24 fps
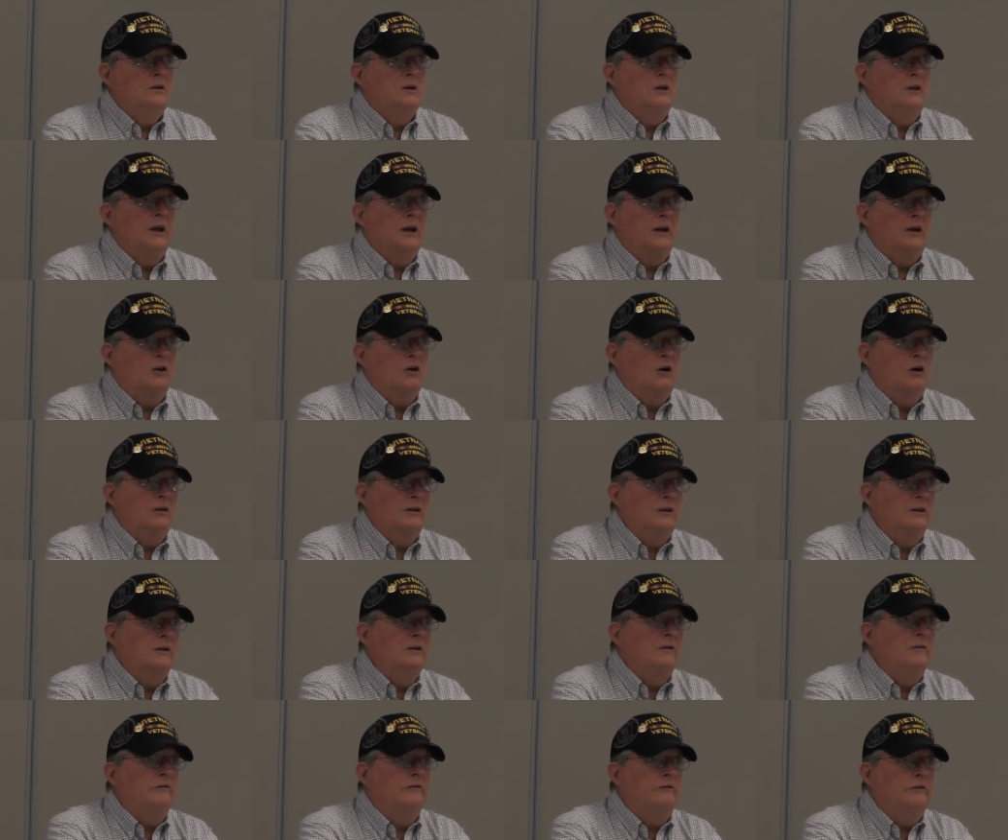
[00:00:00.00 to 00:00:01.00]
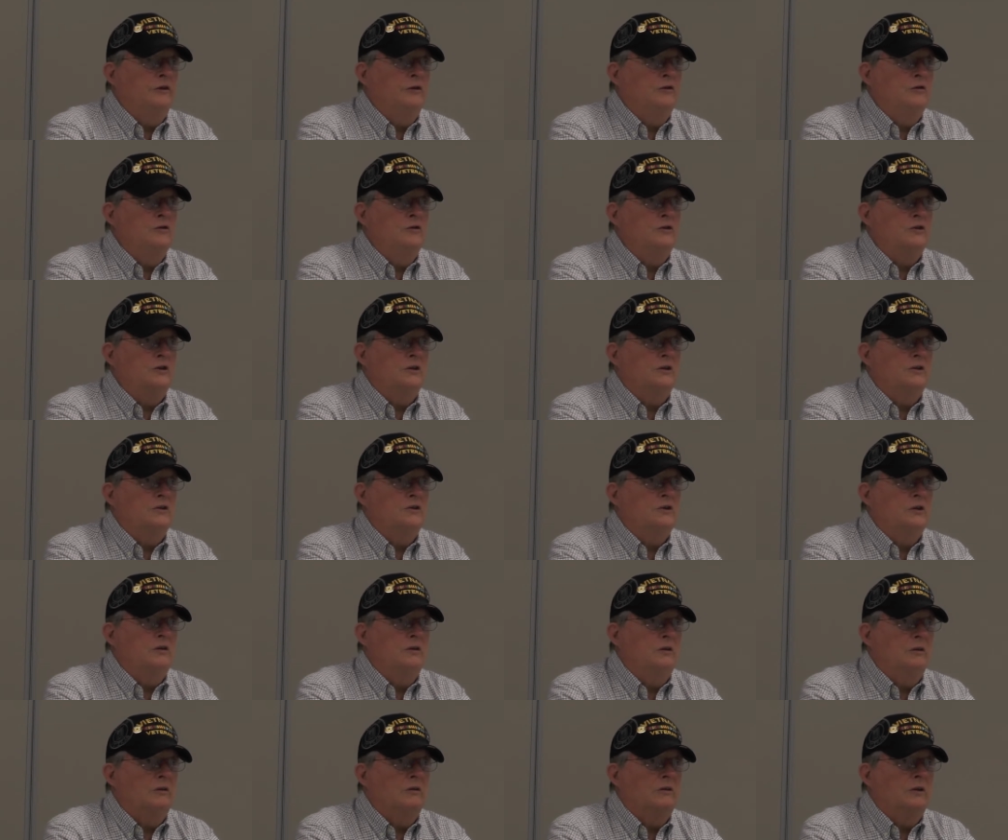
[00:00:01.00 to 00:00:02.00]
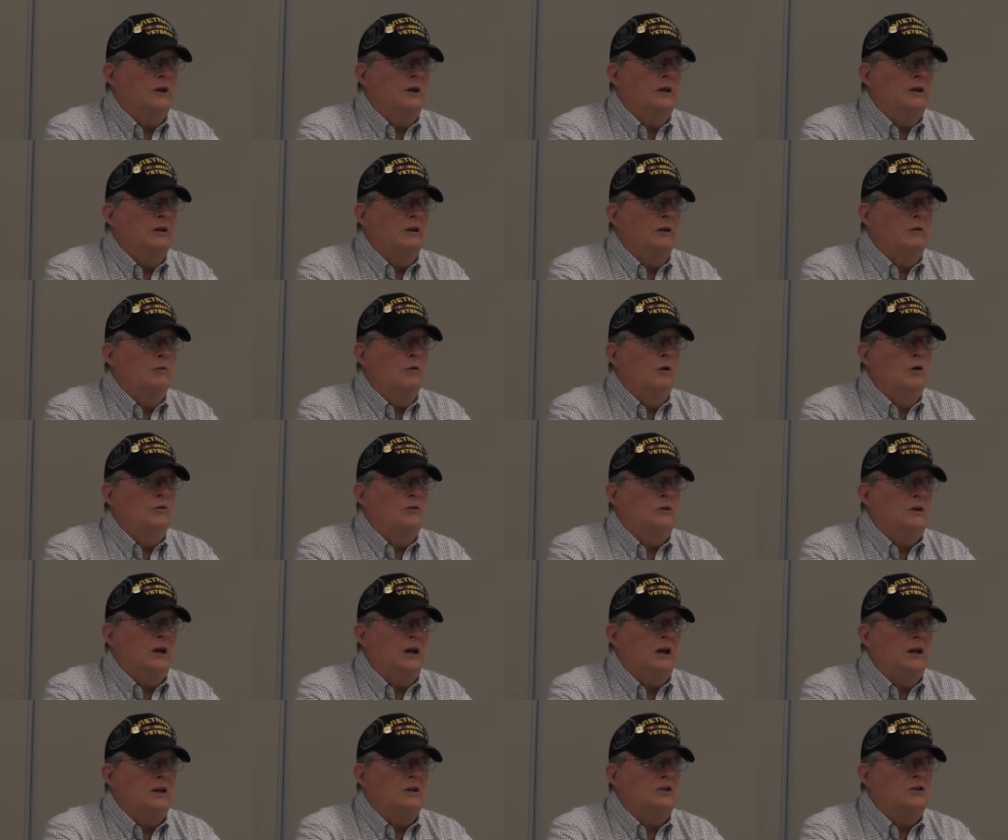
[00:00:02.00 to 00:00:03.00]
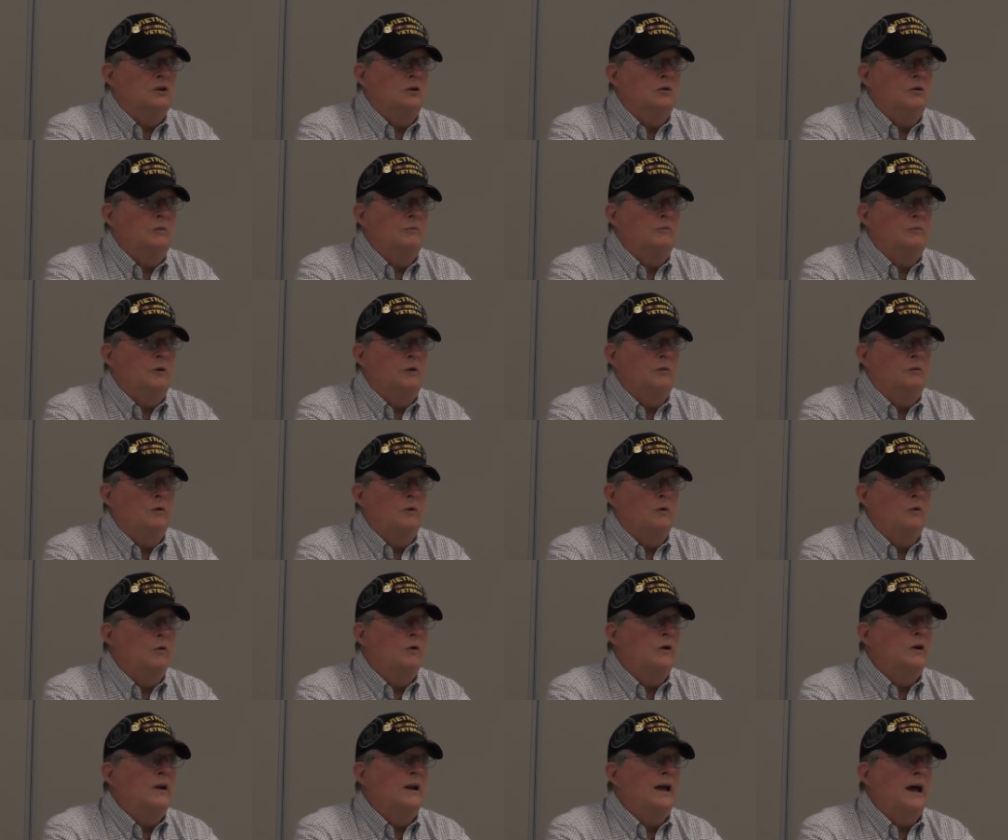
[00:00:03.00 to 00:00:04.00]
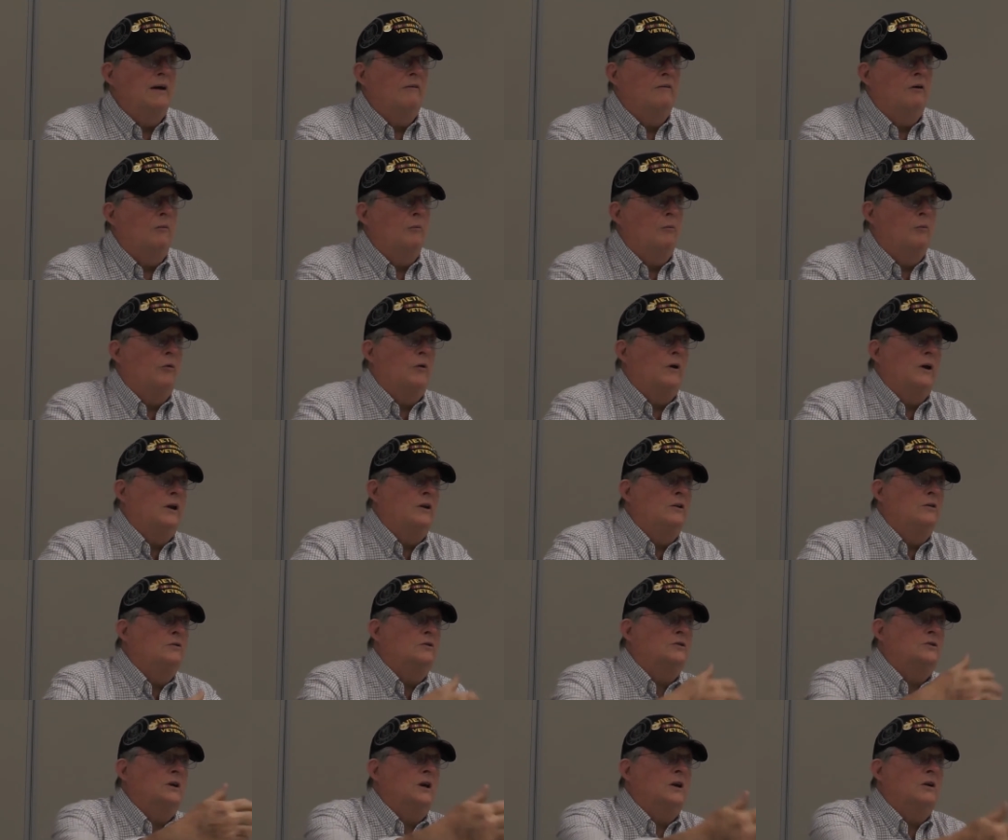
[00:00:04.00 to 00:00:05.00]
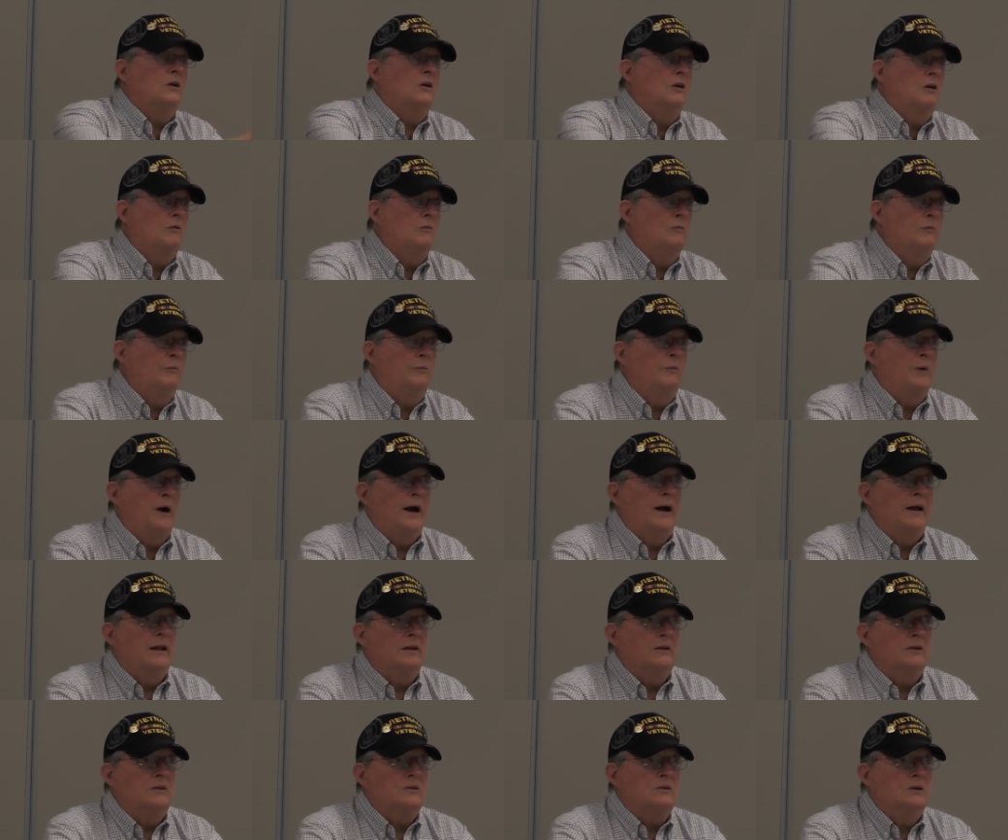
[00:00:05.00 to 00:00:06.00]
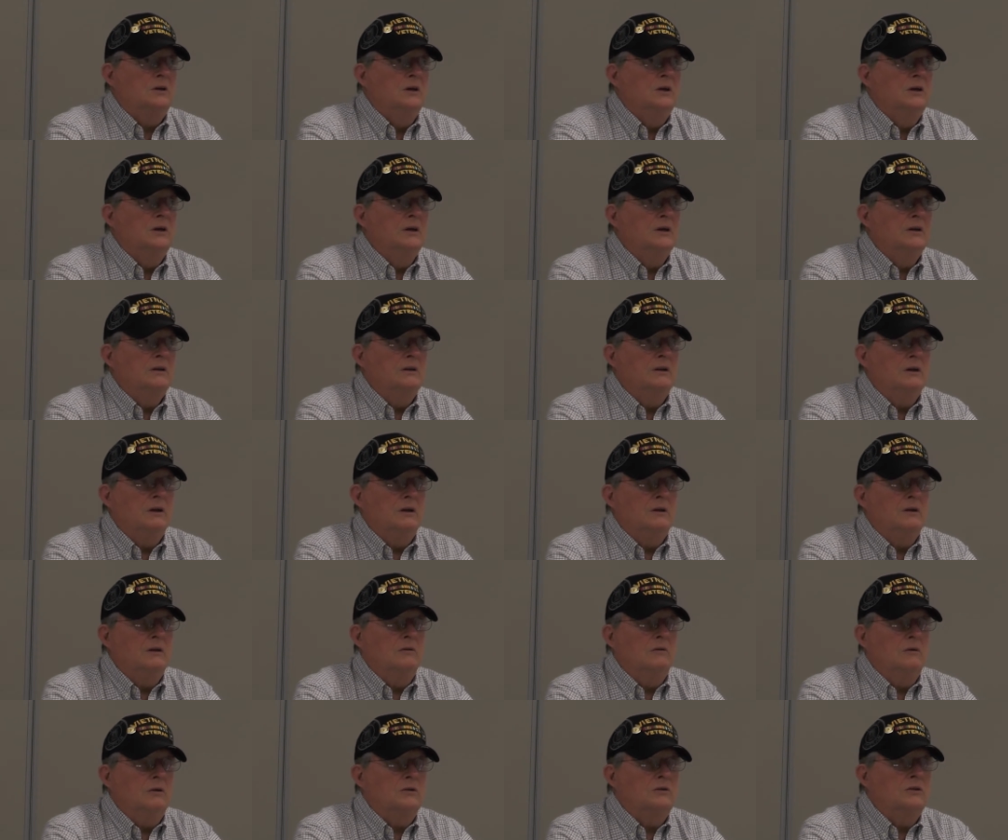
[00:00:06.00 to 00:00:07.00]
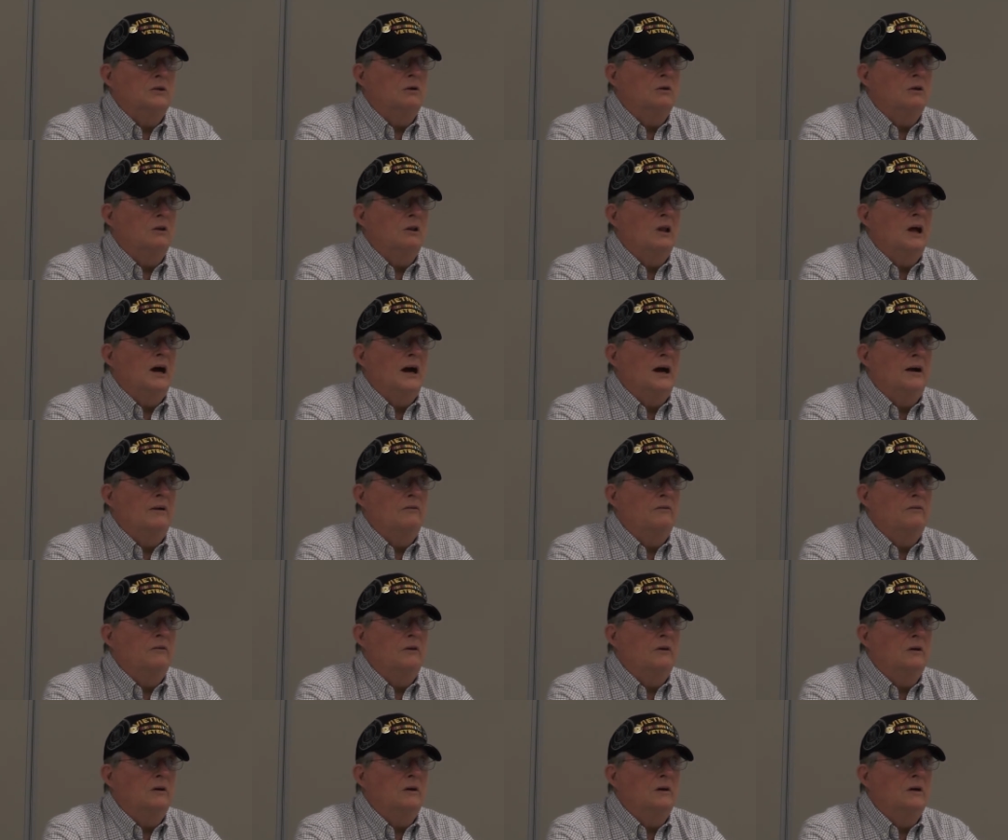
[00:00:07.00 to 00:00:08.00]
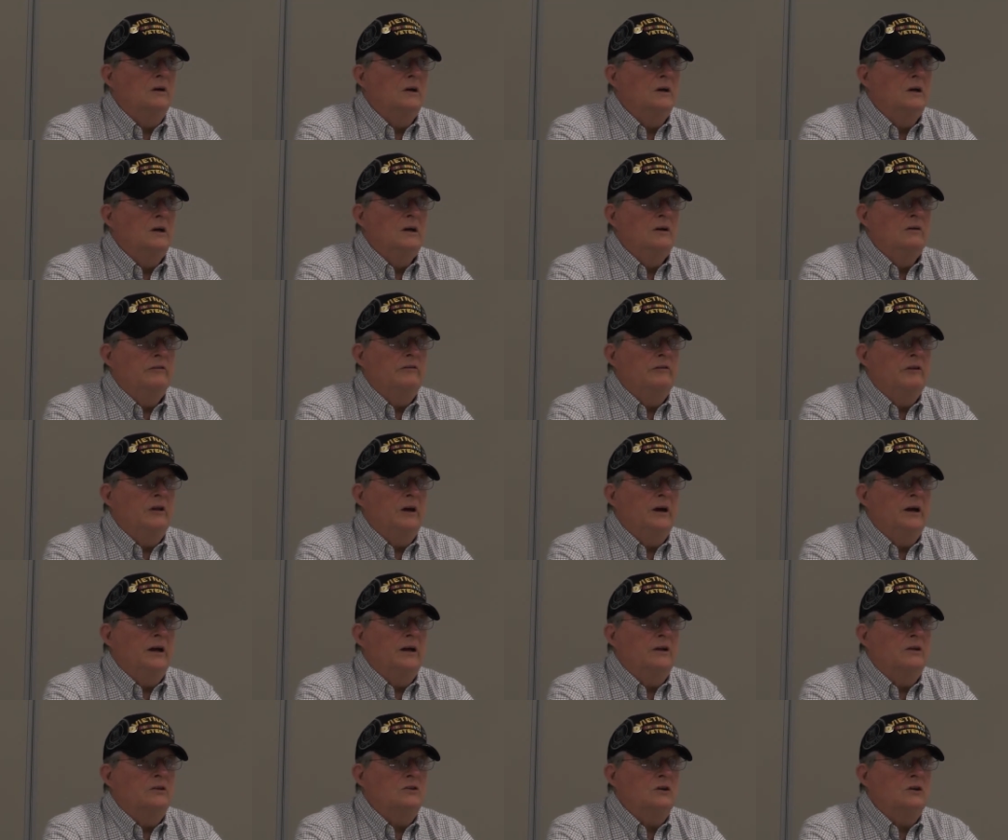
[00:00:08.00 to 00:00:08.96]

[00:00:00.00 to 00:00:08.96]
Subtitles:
They called it infusion, so they rotated, so we wouldn't have a brand new set of all pilots that were still alive flying.